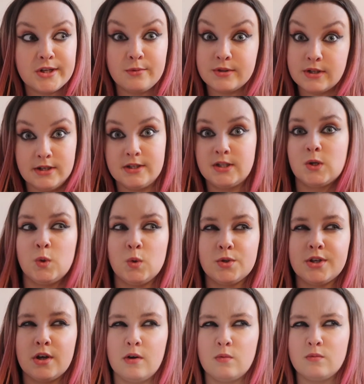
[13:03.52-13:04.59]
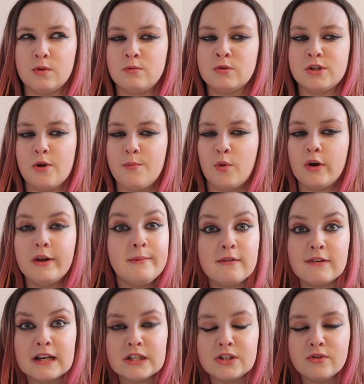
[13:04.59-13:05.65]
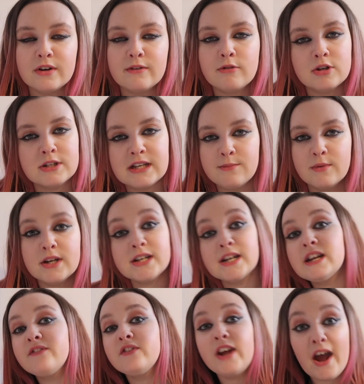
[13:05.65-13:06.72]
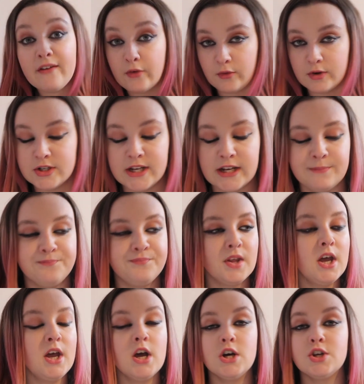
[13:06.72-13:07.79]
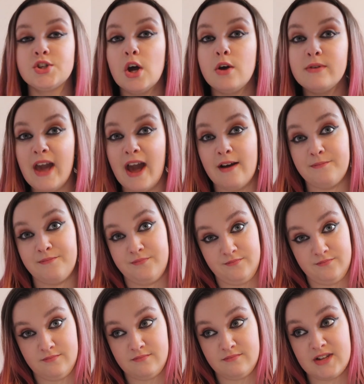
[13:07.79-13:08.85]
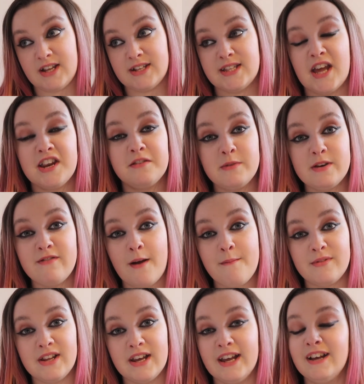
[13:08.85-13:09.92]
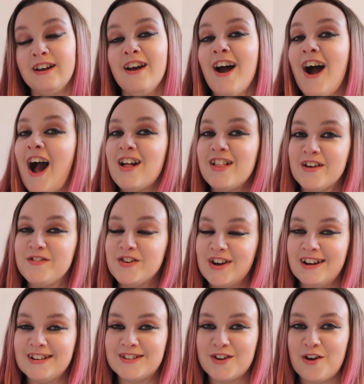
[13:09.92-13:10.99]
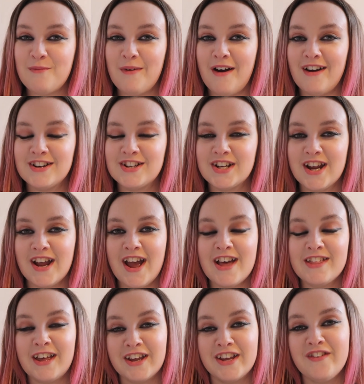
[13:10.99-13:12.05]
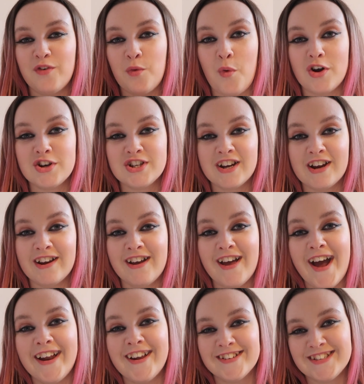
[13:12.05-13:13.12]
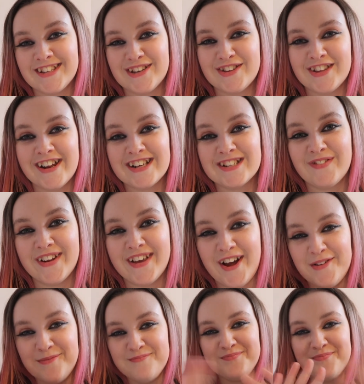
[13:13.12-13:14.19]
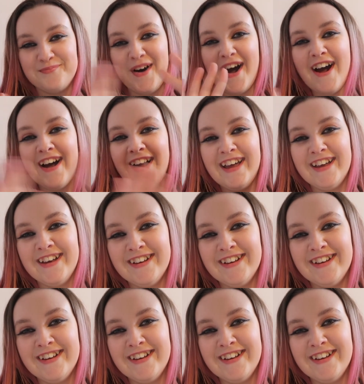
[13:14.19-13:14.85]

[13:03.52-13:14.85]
I wasn't at school, so there was no point in me really doing a routine when I didn't even have a routine. So yeah, that's the end of me rambling. I love you guys so much. Thank you for watching, and I'll see you in the next video. Bye!